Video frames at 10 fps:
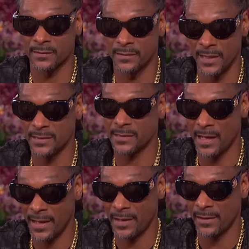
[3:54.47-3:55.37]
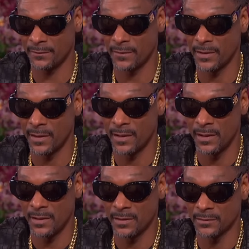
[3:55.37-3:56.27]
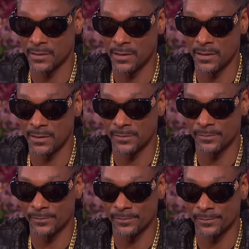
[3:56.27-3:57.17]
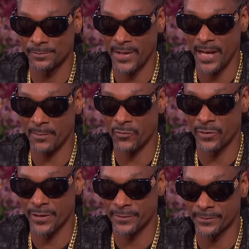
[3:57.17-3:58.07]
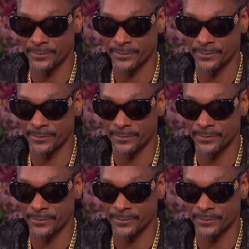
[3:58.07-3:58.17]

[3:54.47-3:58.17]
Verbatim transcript: yes, I have. Who? Um, Pam Grier.